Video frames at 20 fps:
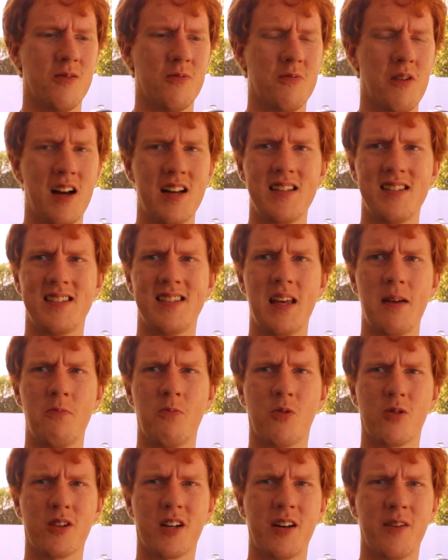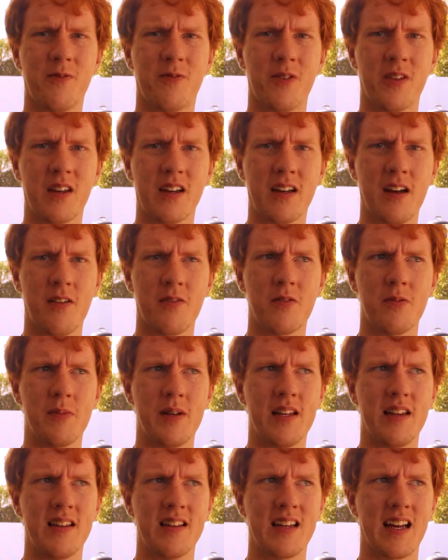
Why is them working for the government,